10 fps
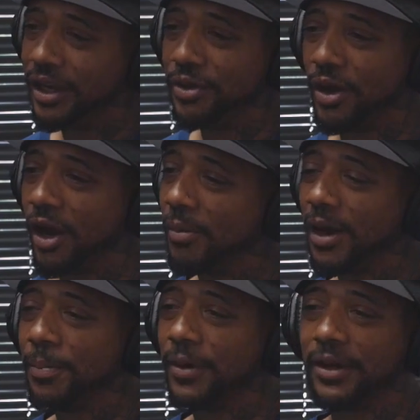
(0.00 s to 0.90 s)
And all
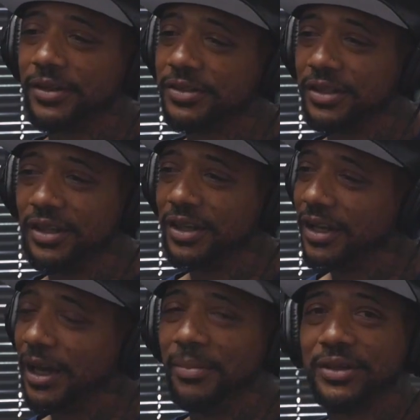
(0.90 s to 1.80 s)
my partners
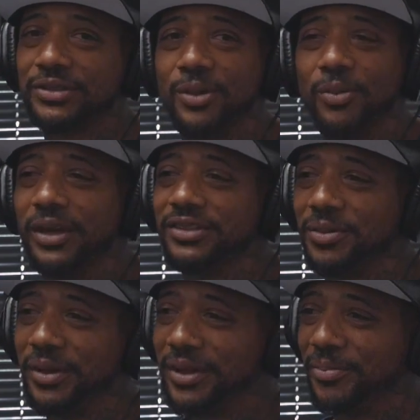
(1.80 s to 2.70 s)
got messed up ways of
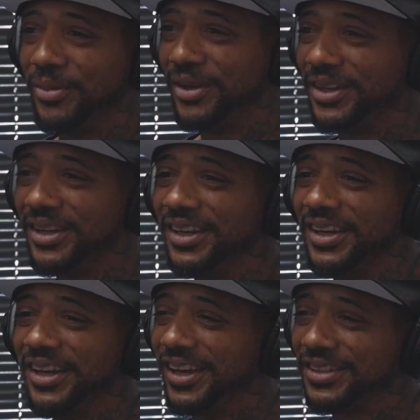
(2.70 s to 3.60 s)
making money.
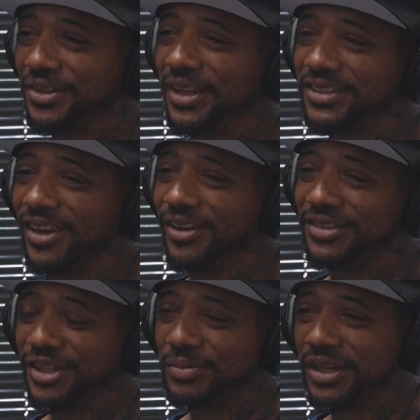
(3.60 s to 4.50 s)
And so that's all the
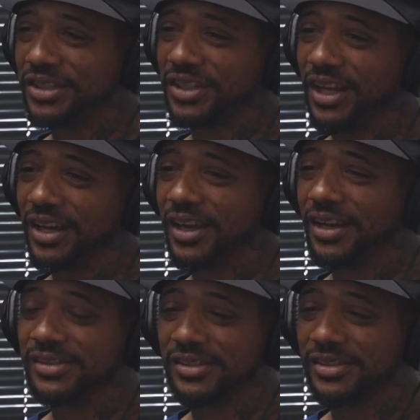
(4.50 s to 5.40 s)
temptation I got
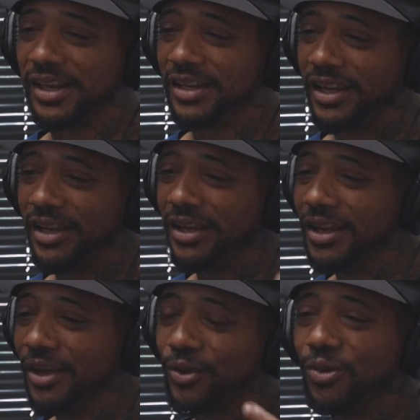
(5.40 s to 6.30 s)
is just like
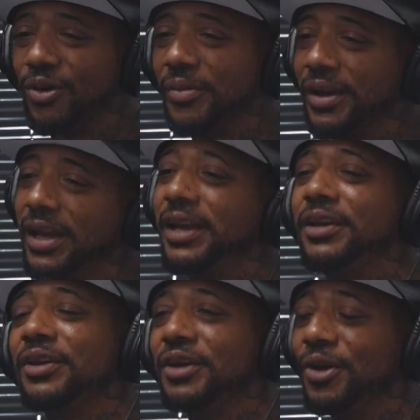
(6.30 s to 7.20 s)
Crunk, man,
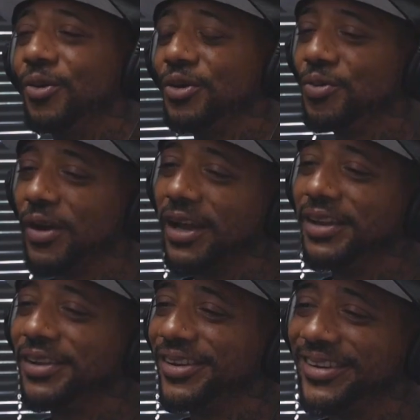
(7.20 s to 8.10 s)
hey, you riding
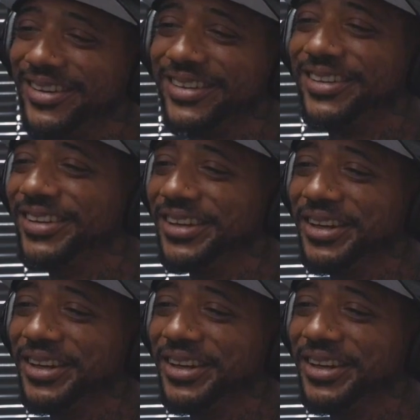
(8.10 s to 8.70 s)
in the Honda